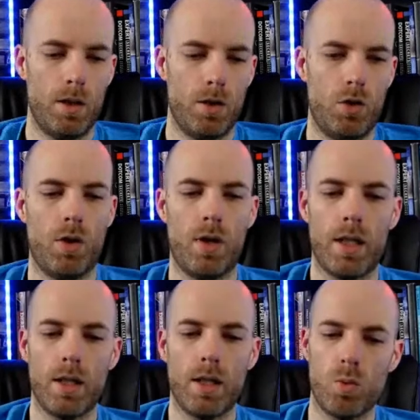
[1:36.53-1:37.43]
do you
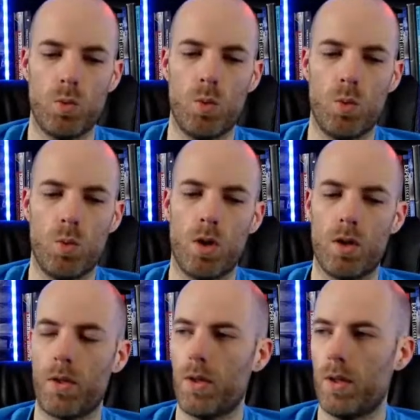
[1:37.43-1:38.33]
think it's
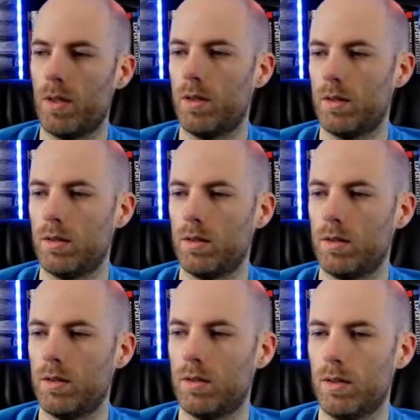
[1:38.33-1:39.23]
worth?
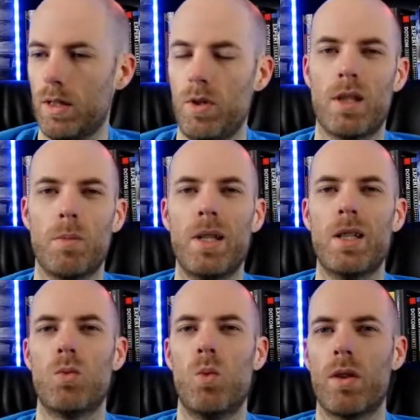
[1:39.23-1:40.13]
Do you think the
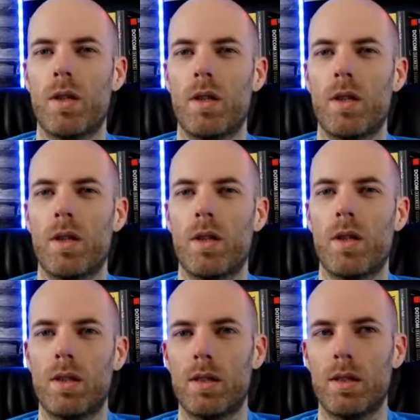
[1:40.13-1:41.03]
pain's worth it
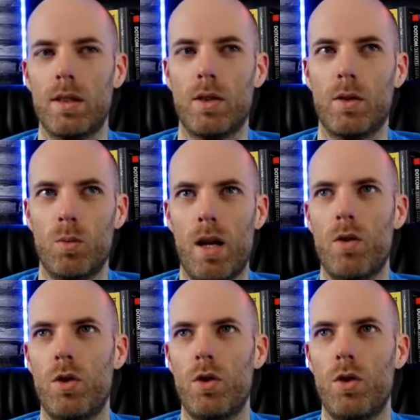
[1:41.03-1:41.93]
whenever
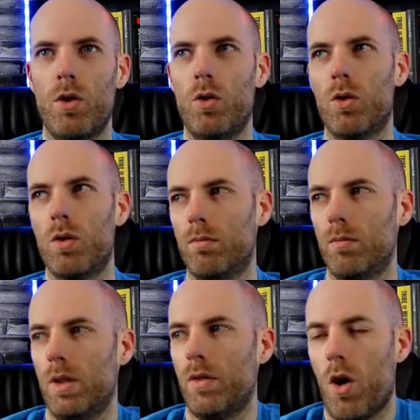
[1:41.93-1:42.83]

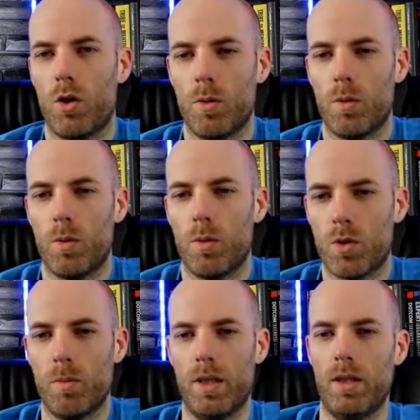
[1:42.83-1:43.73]
the outcome's going to
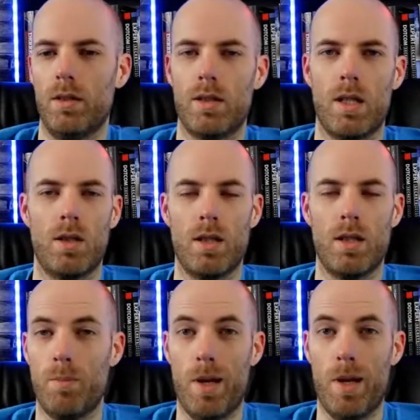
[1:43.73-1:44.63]
be
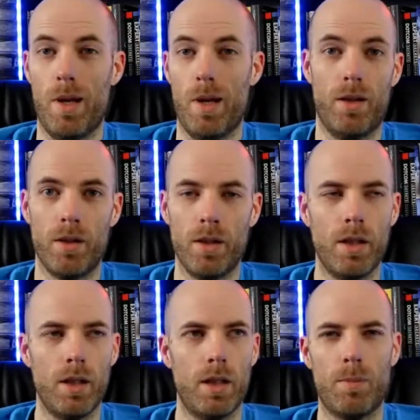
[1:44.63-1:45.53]
essentially better?
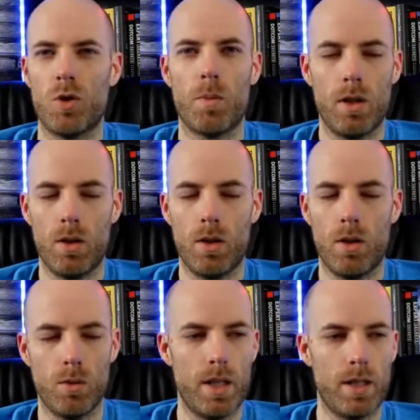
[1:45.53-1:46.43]
Something along those
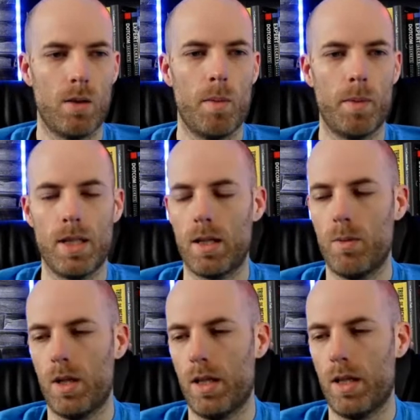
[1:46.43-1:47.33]
lines. I can't remember
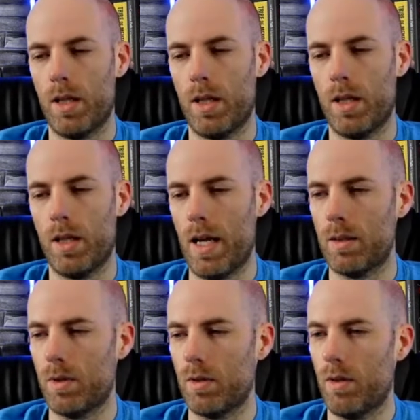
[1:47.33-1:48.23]
exactly what I had asked, but
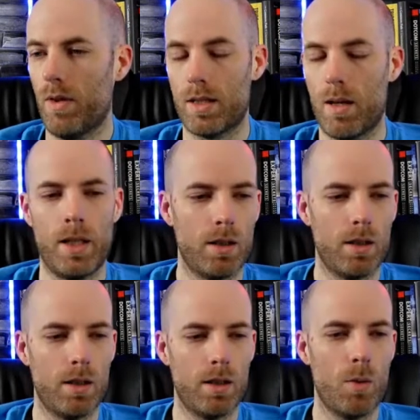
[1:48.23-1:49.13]
I've asked that many
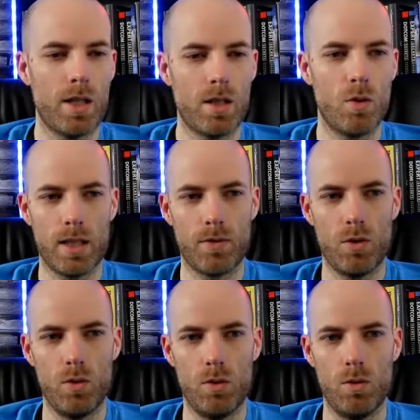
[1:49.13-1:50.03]
questions over the last
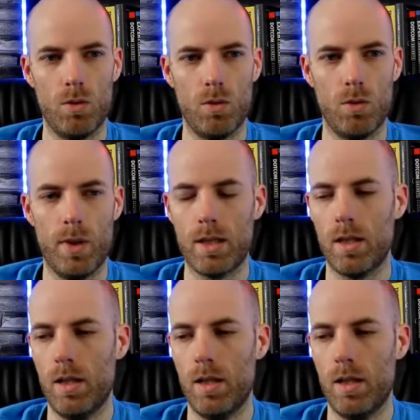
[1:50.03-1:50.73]
few weeks.